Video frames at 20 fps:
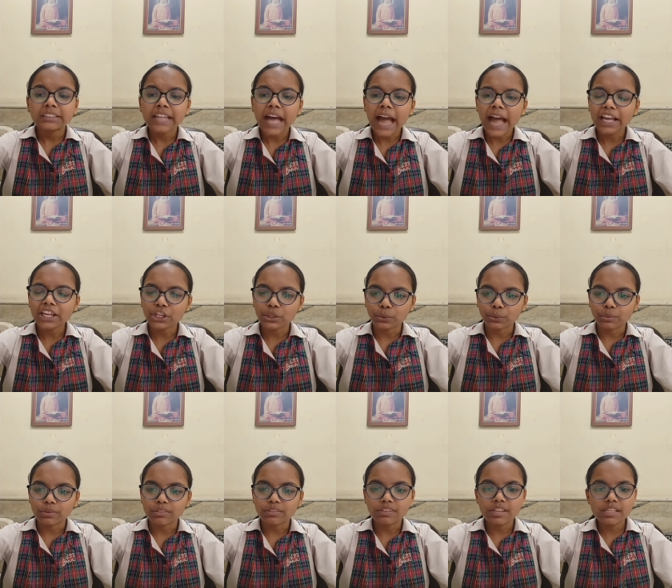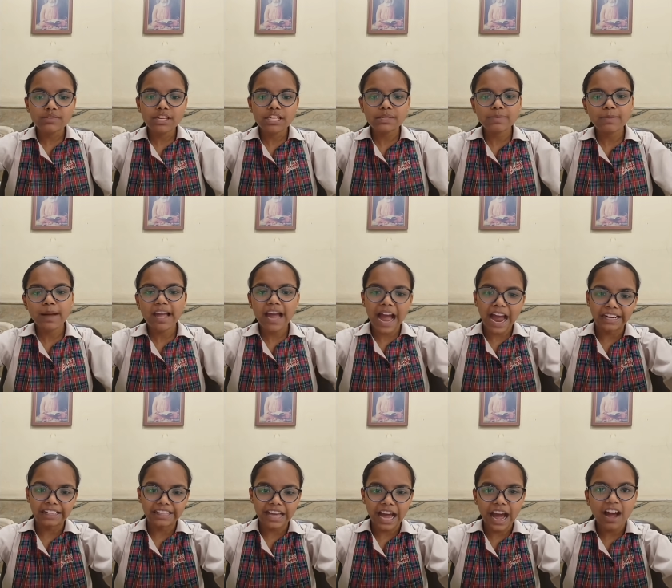Thank you. This was my
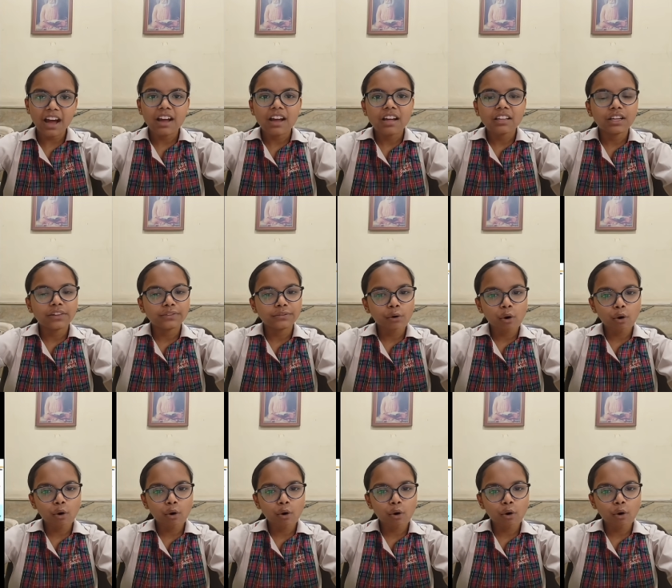idea, the